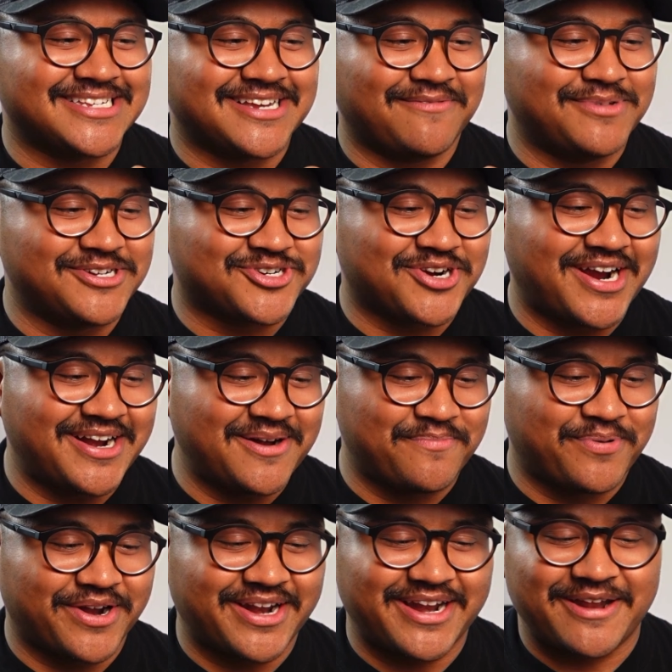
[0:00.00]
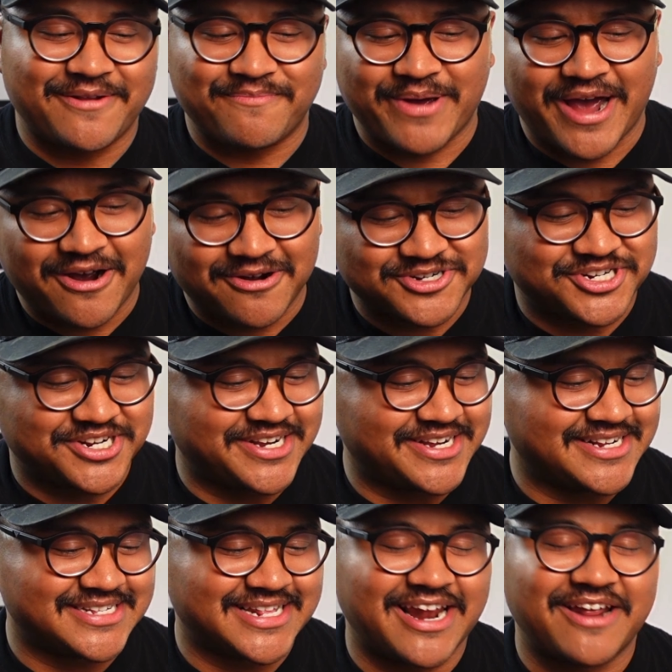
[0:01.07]
I've been trying to put it in
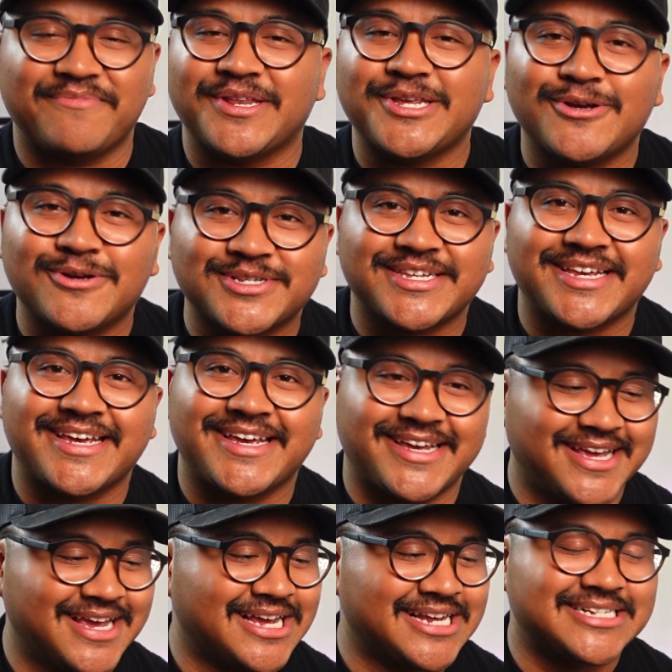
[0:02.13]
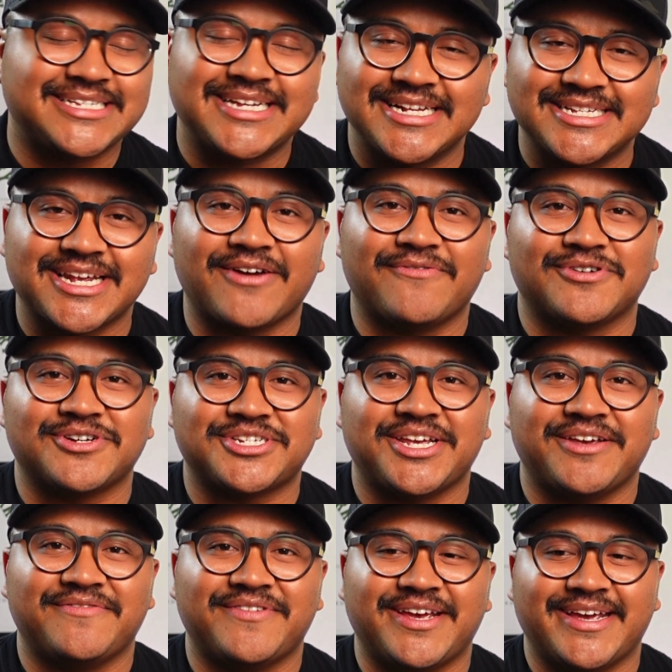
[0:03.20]
pouches that I've been using since I
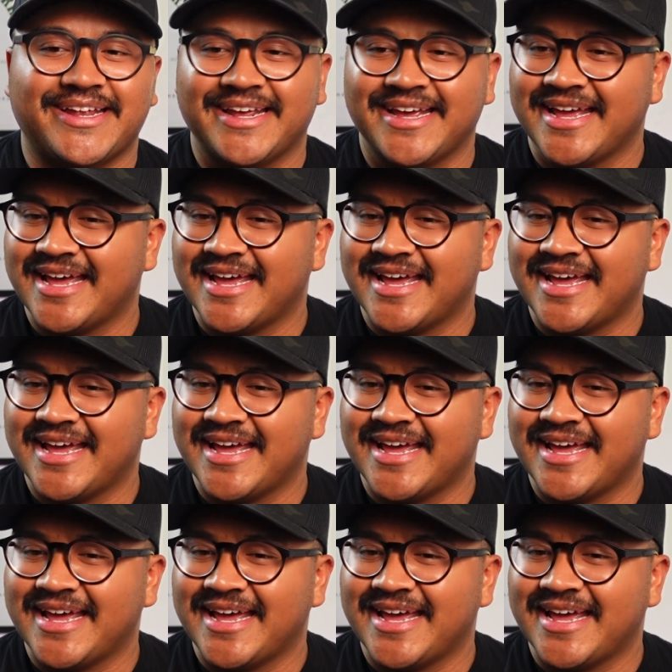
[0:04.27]
received it,